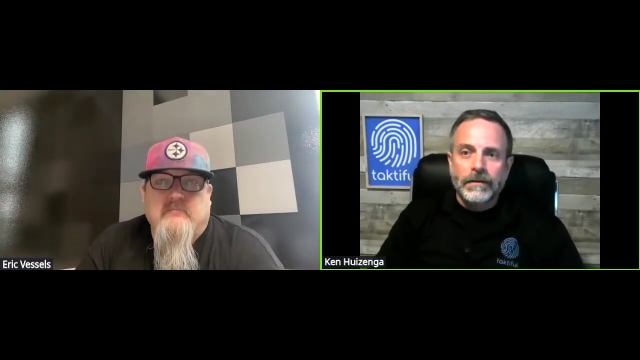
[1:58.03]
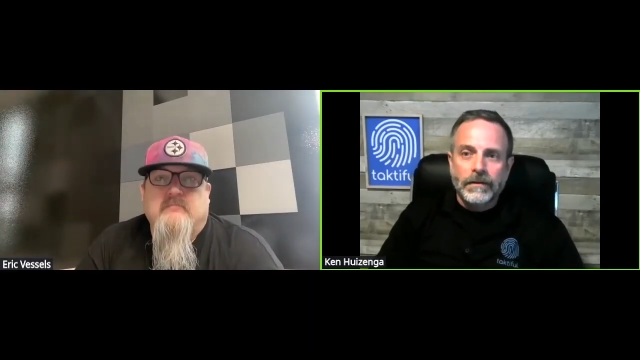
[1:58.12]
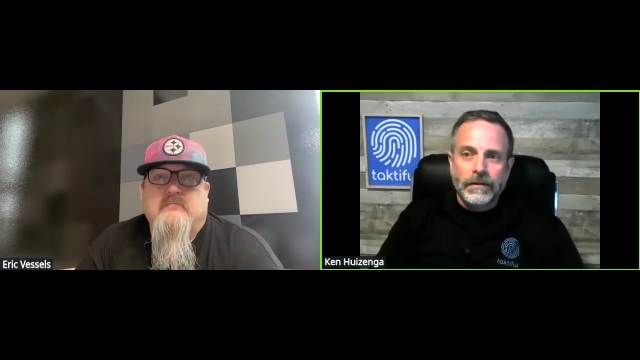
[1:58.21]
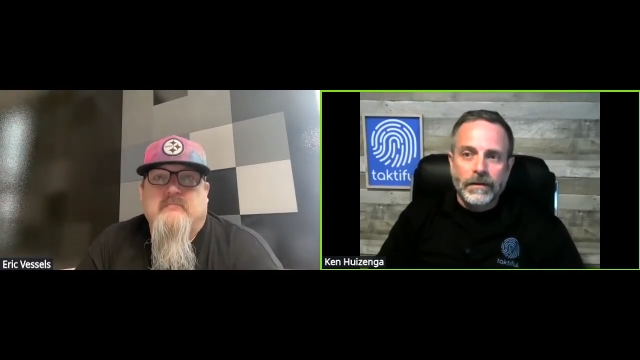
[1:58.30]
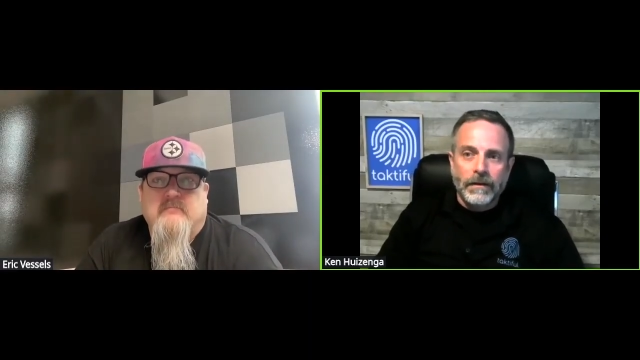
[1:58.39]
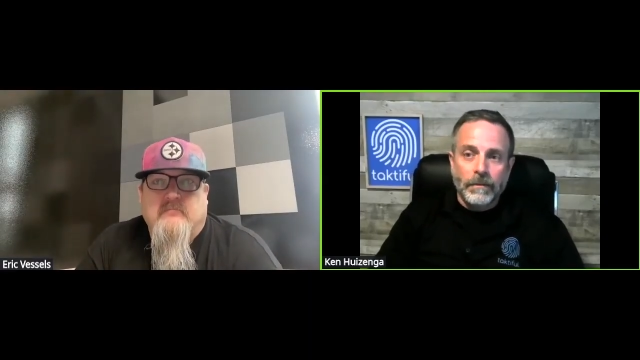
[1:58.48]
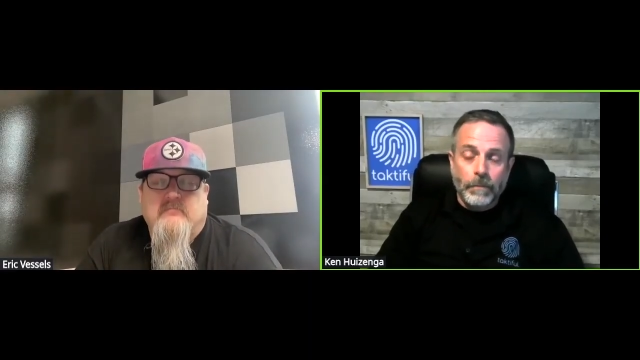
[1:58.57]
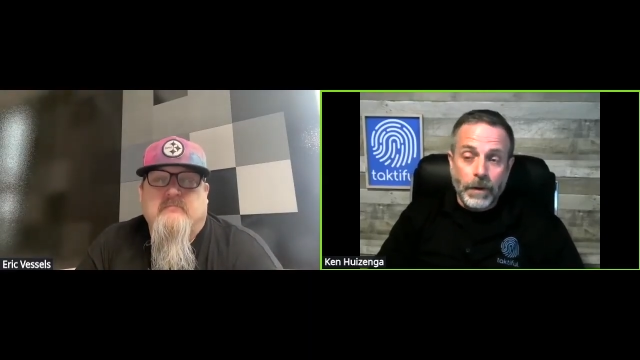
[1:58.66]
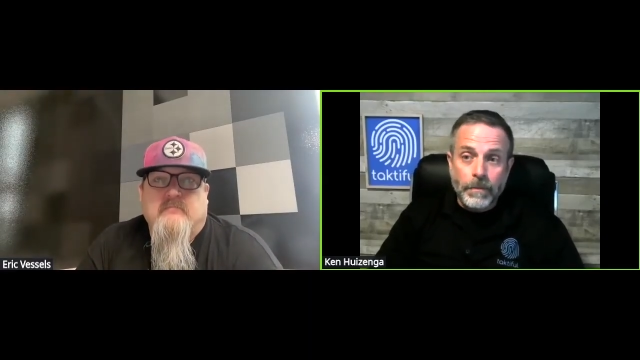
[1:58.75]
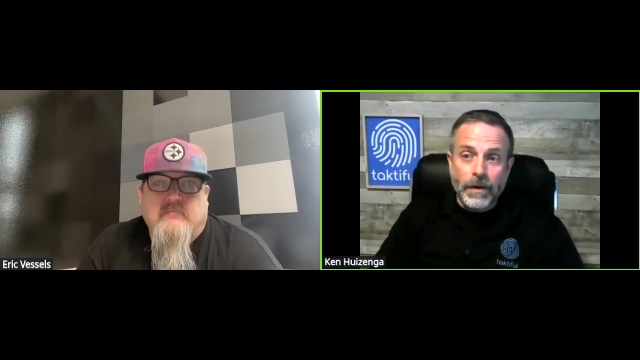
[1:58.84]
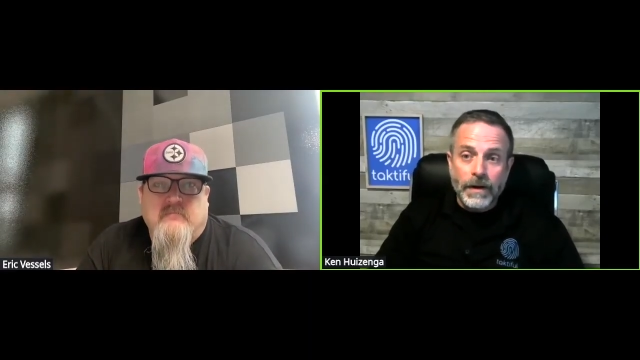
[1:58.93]
the
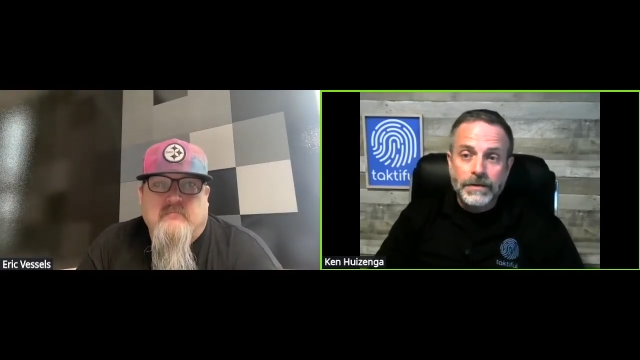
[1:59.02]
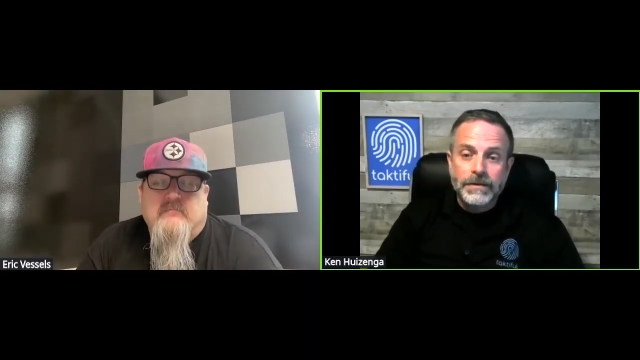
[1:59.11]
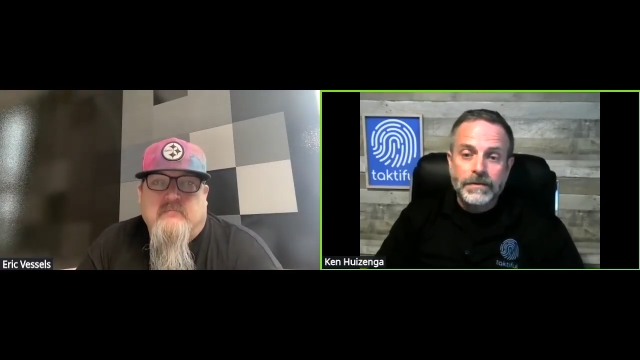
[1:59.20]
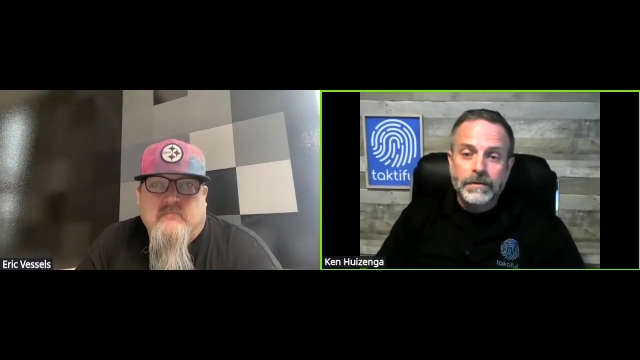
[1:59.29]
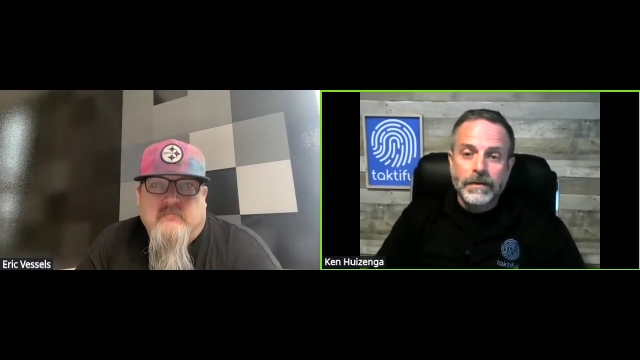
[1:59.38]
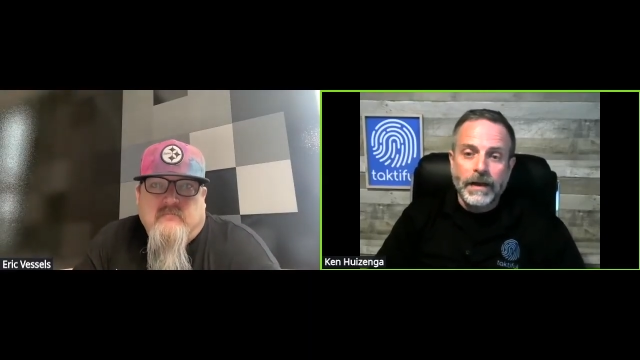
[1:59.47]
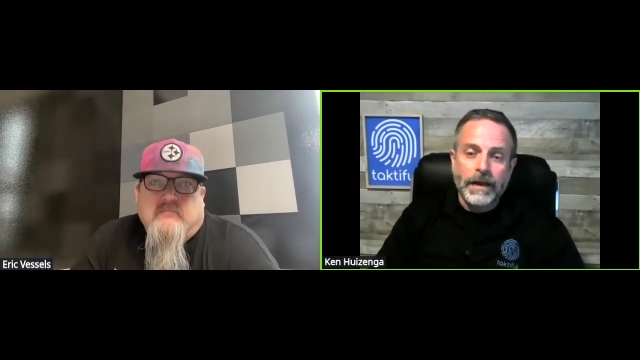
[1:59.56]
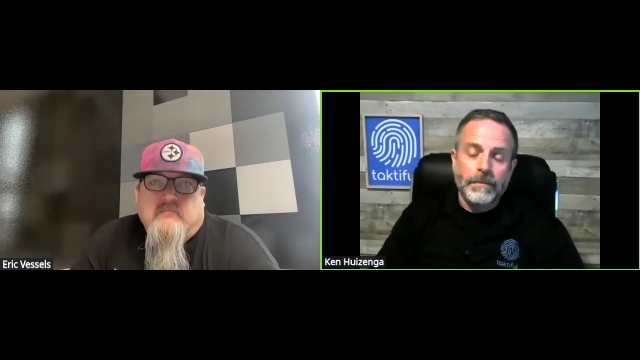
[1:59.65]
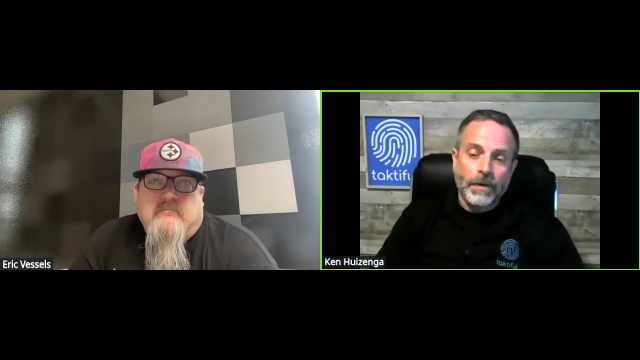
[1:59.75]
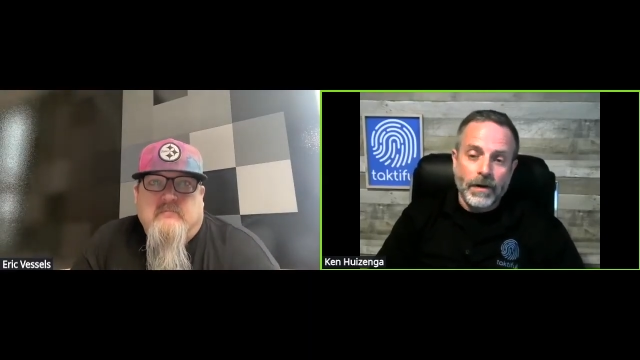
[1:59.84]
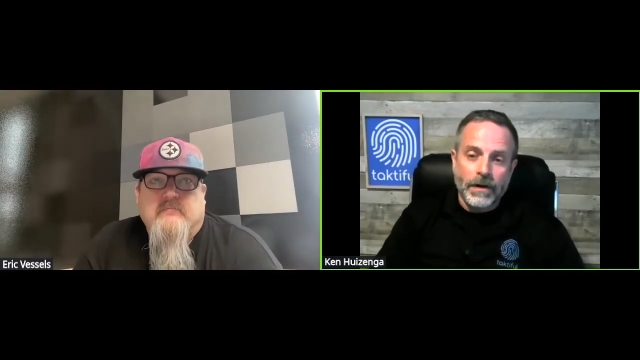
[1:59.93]
pre-press
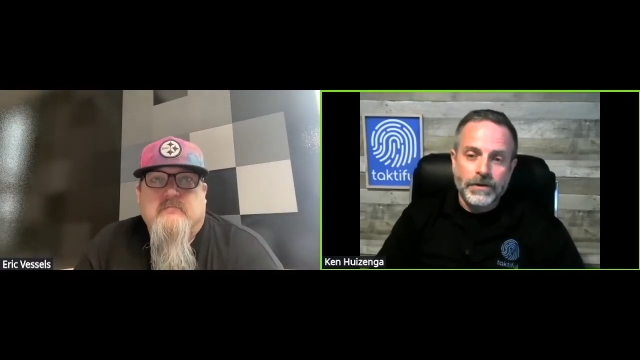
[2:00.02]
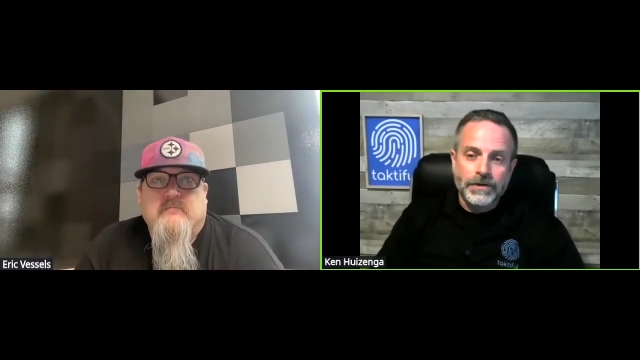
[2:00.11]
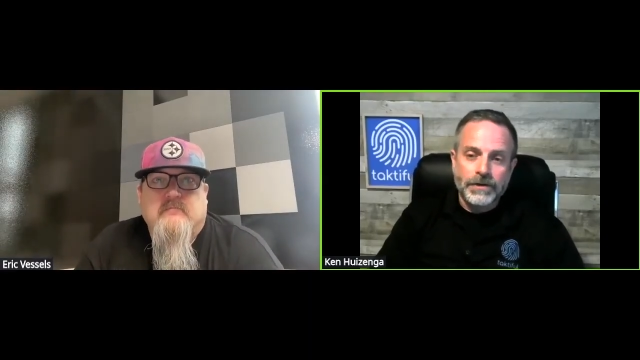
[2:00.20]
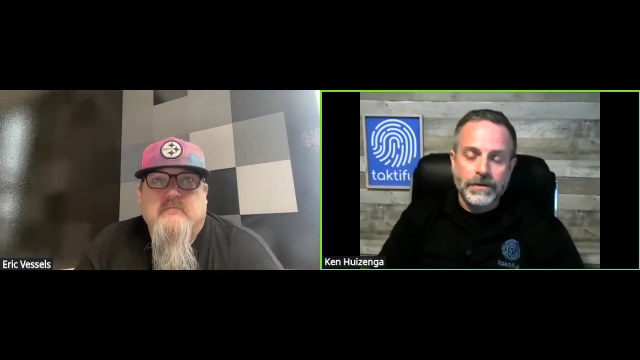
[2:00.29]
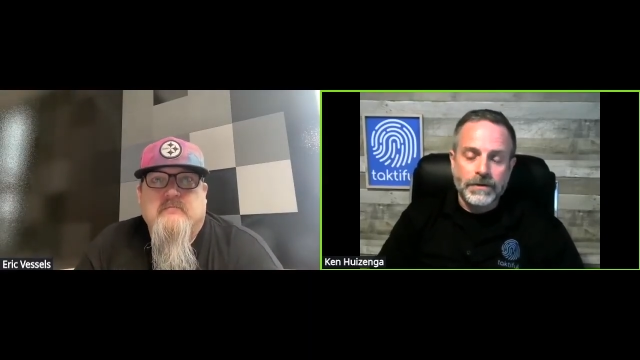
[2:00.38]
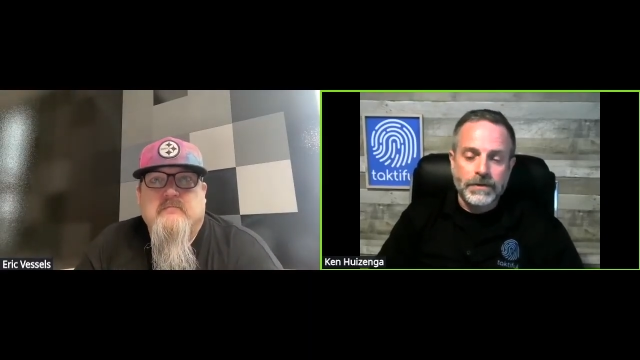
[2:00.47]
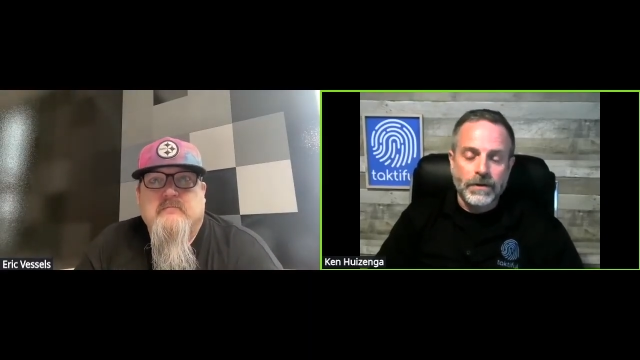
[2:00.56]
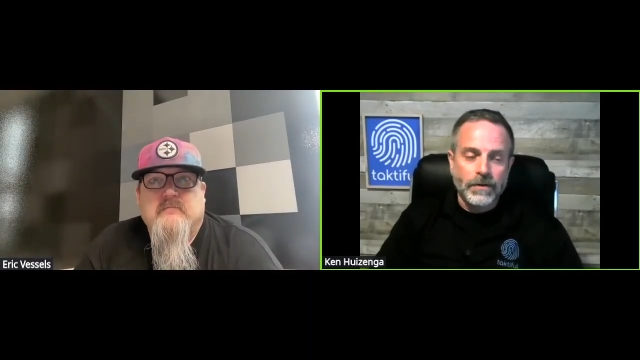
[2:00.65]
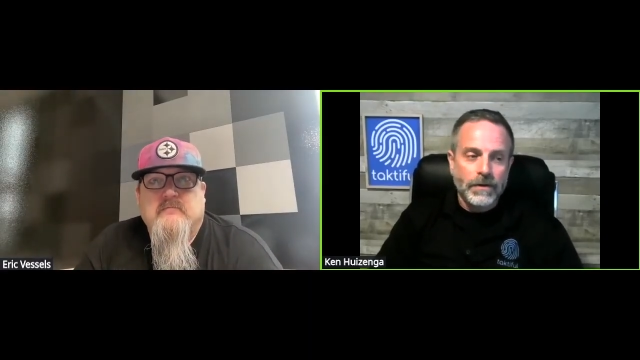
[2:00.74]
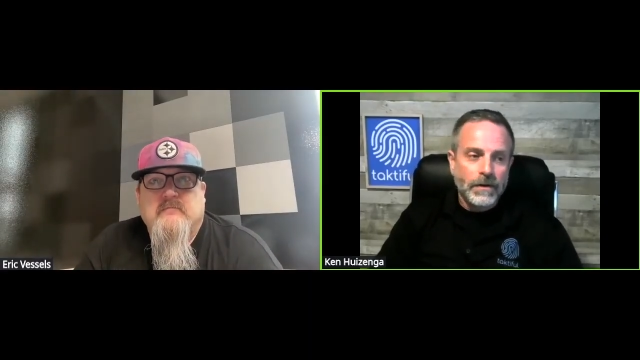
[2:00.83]
and production. So